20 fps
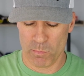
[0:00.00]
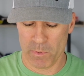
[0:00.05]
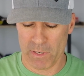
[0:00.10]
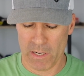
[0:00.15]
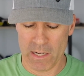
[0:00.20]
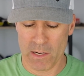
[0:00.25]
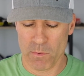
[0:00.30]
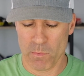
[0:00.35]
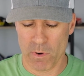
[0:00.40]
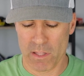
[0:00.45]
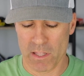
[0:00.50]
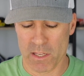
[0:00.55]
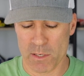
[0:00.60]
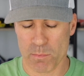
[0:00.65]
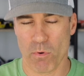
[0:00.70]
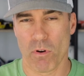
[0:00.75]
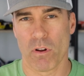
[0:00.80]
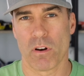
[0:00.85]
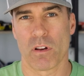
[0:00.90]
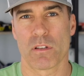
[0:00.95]
but anyway, these
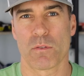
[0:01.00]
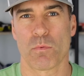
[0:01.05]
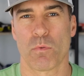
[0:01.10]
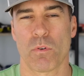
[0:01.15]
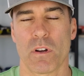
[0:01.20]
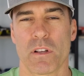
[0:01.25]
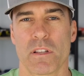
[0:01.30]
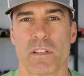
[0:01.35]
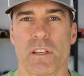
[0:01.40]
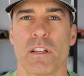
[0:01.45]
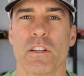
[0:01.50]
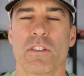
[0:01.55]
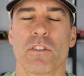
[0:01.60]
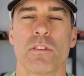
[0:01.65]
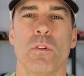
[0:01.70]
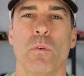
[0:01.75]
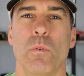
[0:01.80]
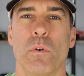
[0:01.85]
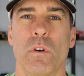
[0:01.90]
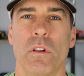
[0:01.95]
products were
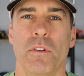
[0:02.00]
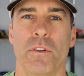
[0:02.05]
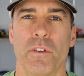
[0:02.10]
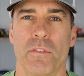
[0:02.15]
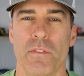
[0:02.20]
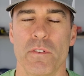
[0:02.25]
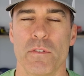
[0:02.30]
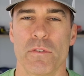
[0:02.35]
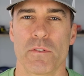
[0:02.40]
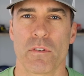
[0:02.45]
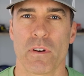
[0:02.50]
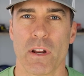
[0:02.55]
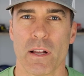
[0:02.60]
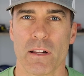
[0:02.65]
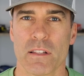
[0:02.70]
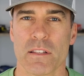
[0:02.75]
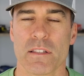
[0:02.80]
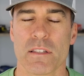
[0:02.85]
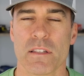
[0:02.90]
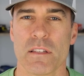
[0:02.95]
essential oil diffuser
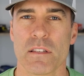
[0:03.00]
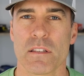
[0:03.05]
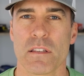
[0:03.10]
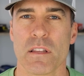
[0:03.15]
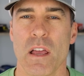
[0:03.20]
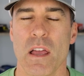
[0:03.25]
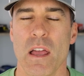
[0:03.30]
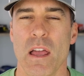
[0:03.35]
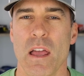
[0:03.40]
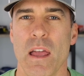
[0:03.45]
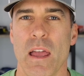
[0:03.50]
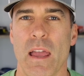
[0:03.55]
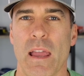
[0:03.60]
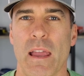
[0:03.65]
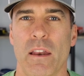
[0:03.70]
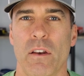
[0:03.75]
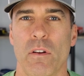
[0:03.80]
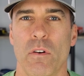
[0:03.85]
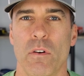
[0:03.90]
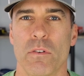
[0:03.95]
necklaces
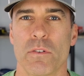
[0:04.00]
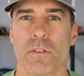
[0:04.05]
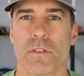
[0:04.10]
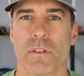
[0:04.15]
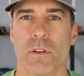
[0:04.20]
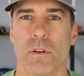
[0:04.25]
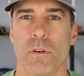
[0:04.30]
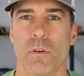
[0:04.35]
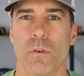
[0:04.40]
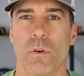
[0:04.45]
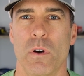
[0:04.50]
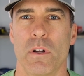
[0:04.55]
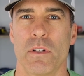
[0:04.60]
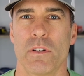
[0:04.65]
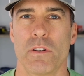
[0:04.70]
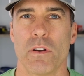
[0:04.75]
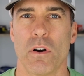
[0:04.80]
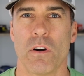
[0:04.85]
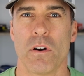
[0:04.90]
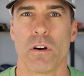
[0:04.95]
and also
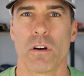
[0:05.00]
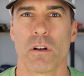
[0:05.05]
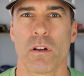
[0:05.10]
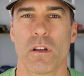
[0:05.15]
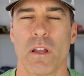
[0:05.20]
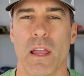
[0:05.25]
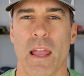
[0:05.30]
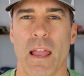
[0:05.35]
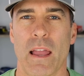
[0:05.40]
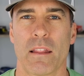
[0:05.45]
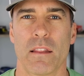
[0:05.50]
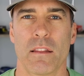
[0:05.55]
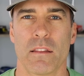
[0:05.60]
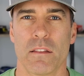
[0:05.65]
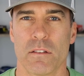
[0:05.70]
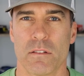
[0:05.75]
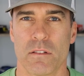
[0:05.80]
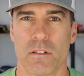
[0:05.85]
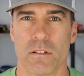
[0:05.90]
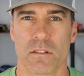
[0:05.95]

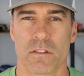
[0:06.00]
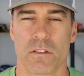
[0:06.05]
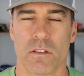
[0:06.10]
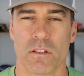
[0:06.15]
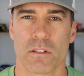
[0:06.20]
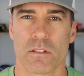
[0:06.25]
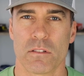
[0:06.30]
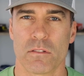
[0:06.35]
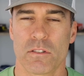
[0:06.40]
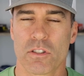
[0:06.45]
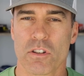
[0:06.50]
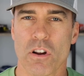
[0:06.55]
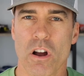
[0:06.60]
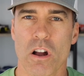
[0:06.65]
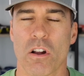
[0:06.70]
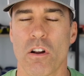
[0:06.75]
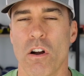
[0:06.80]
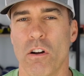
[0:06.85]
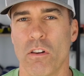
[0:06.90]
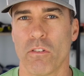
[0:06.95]
the
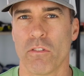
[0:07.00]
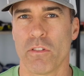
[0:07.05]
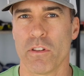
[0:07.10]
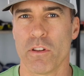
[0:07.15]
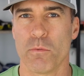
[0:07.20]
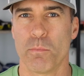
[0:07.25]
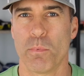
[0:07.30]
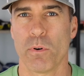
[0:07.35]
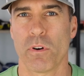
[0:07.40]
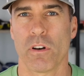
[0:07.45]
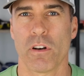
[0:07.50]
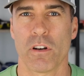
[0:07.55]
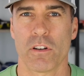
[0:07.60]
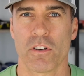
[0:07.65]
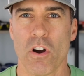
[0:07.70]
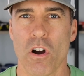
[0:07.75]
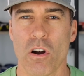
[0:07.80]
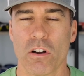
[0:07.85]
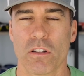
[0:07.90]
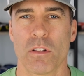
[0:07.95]
shock collar that you'd put on a
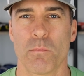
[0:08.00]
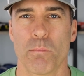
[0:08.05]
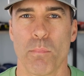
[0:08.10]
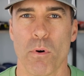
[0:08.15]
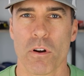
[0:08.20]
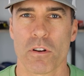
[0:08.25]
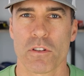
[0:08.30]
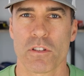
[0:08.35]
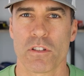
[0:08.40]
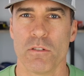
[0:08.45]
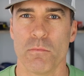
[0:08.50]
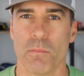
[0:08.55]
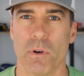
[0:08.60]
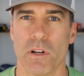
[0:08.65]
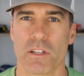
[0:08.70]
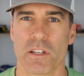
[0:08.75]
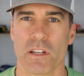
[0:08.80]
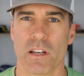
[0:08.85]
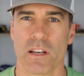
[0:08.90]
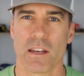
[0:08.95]
dog that barks too
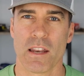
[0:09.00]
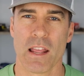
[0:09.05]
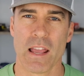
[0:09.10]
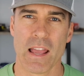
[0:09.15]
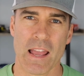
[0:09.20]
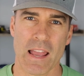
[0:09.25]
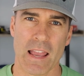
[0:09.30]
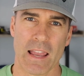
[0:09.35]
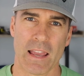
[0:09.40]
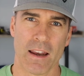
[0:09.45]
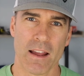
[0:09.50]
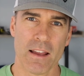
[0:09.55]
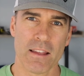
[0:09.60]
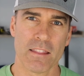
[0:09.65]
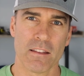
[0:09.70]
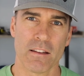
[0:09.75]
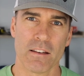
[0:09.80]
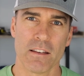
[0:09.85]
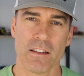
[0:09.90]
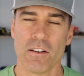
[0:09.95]
much. And I
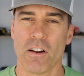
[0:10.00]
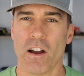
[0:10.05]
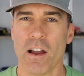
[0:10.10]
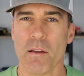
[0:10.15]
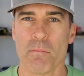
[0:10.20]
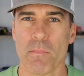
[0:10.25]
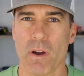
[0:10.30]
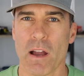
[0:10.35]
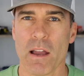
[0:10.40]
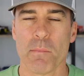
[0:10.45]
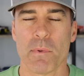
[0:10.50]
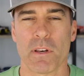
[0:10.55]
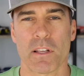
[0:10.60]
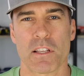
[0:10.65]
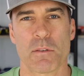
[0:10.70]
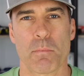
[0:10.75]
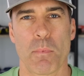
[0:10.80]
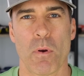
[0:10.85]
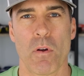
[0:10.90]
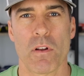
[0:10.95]
thought, you know, I'm an
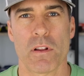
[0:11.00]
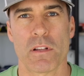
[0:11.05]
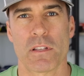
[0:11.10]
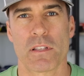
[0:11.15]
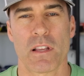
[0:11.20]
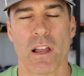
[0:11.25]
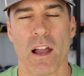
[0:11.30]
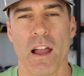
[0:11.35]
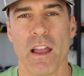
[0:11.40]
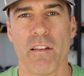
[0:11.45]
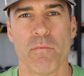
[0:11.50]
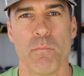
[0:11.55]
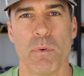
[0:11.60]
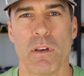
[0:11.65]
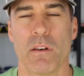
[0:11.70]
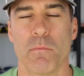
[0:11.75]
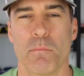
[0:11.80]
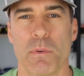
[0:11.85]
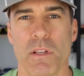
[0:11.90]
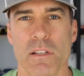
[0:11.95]
experienced guy. I've
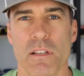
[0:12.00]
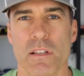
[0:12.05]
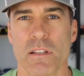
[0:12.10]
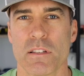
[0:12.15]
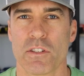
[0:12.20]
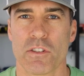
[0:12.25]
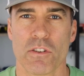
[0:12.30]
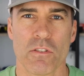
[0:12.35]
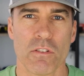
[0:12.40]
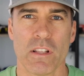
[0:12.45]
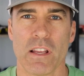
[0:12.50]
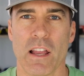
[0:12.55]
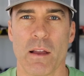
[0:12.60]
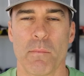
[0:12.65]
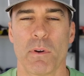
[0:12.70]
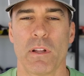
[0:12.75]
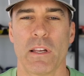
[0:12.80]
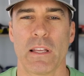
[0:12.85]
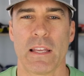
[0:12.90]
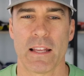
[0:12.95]
been in business. Surely I'm
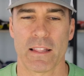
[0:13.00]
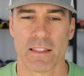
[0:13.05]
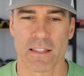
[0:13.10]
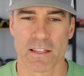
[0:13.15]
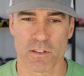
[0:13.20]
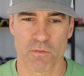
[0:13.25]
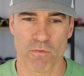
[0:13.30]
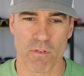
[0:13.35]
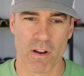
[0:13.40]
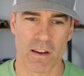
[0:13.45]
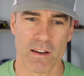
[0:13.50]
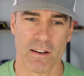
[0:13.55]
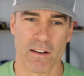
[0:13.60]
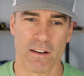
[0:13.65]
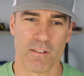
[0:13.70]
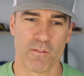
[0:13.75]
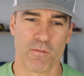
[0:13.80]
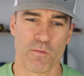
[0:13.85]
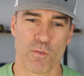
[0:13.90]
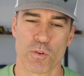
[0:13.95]
going to get this right. And
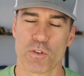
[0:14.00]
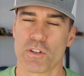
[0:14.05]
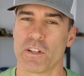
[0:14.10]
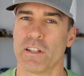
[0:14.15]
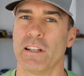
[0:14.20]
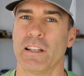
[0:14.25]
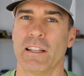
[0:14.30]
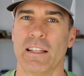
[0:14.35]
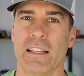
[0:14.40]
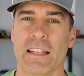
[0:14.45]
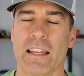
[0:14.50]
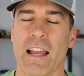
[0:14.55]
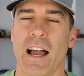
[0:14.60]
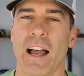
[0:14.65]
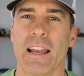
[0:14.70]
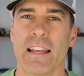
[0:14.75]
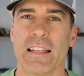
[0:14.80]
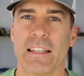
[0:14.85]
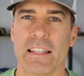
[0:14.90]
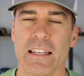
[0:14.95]
unfortunately,
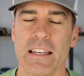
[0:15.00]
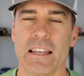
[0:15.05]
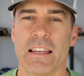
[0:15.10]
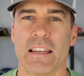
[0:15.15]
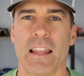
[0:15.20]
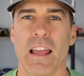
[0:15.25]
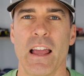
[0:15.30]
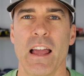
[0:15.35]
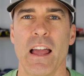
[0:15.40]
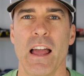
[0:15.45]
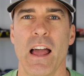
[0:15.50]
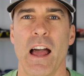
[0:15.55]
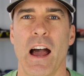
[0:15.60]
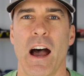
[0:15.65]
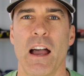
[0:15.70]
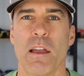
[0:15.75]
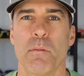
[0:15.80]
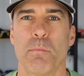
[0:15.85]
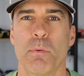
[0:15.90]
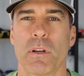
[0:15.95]
I didn't.
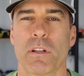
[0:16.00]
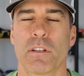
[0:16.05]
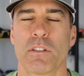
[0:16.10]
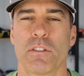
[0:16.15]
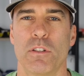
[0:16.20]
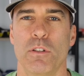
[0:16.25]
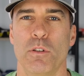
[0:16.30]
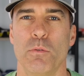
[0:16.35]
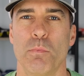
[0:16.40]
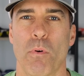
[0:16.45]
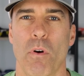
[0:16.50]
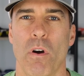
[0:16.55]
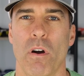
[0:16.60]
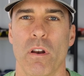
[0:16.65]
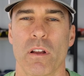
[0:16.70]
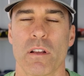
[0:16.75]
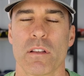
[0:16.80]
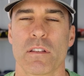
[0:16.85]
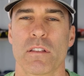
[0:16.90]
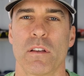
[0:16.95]
I picked 2
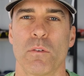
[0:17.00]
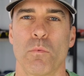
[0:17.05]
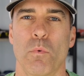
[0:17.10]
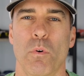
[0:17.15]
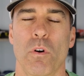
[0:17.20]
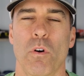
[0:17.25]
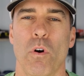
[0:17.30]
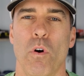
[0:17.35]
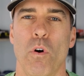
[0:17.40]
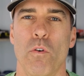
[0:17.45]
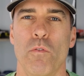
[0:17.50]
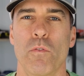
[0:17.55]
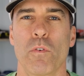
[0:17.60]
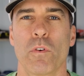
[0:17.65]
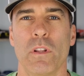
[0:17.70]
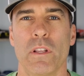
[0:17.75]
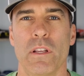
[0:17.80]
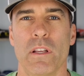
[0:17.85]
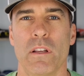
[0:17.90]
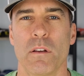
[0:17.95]
products that were
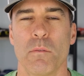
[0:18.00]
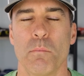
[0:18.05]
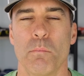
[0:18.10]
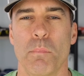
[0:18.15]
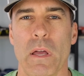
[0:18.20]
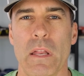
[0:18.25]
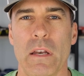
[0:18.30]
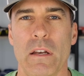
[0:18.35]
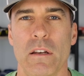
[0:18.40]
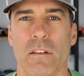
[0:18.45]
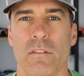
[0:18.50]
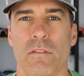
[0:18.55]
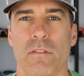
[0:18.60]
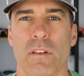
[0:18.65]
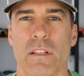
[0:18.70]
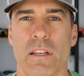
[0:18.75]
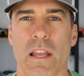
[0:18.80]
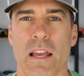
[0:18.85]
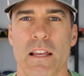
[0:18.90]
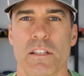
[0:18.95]
overly competitive.
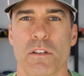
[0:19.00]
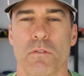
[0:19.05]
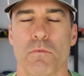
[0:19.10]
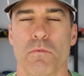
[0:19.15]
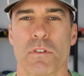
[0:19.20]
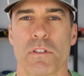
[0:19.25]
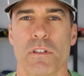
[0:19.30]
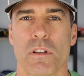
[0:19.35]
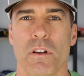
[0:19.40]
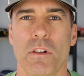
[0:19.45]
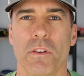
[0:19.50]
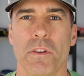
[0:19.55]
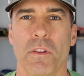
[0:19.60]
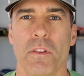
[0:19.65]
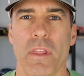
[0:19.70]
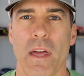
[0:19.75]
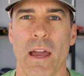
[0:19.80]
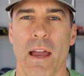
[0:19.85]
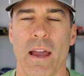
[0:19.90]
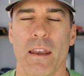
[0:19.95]
And as a result
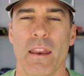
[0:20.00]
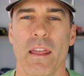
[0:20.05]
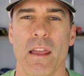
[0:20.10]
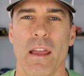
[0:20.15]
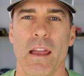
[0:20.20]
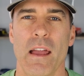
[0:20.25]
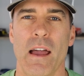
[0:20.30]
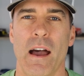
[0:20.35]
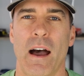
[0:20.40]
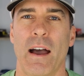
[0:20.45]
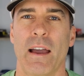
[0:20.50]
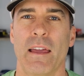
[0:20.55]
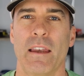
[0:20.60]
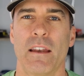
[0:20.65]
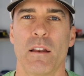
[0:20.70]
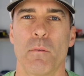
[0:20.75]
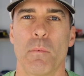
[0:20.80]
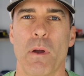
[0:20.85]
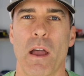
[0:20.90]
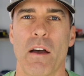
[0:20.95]
of that, I
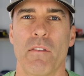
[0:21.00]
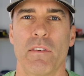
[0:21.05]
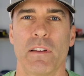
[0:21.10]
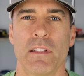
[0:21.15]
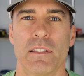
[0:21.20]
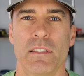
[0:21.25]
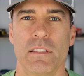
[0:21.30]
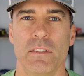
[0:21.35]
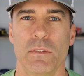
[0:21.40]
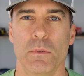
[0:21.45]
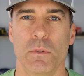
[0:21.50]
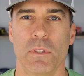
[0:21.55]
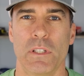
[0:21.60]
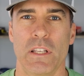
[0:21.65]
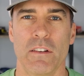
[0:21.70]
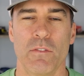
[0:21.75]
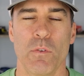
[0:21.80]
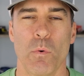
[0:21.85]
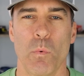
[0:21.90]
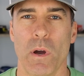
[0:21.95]
ended up having to
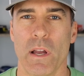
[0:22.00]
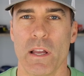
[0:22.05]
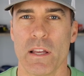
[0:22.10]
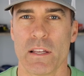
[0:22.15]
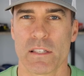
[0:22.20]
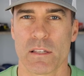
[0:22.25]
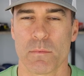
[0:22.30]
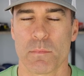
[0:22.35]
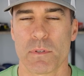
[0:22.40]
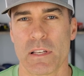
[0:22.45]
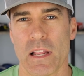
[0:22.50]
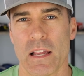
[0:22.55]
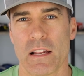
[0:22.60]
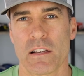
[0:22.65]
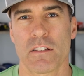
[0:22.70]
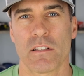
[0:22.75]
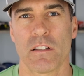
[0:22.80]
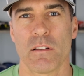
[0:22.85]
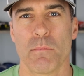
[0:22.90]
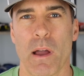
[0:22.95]
give away a
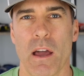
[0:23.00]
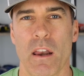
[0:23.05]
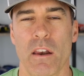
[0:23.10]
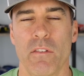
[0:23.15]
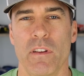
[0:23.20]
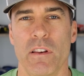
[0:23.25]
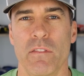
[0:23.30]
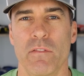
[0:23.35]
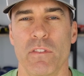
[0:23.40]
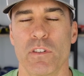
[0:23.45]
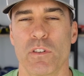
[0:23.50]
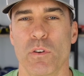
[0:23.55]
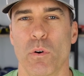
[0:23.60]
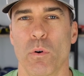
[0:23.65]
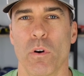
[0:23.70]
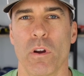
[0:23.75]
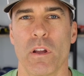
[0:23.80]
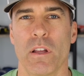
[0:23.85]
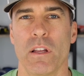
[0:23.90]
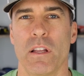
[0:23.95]
substantial amount of
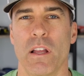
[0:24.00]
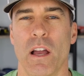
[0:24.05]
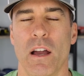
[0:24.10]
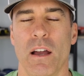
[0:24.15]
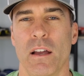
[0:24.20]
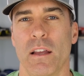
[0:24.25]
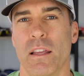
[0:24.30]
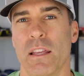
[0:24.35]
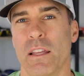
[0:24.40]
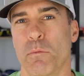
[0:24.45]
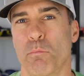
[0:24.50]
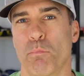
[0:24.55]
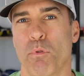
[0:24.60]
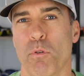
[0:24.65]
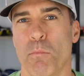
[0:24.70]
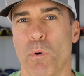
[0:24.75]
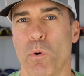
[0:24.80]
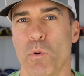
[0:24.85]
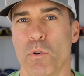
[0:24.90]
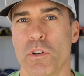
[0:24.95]
inventory in
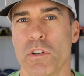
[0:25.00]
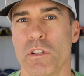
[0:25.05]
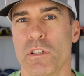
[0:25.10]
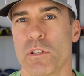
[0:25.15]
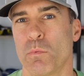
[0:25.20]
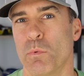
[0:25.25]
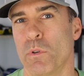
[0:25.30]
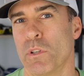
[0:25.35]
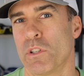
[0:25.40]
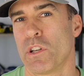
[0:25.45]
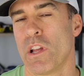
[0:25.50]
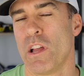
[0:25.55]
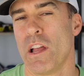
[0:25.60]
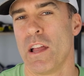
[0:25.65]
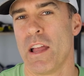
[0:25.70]
promotions, which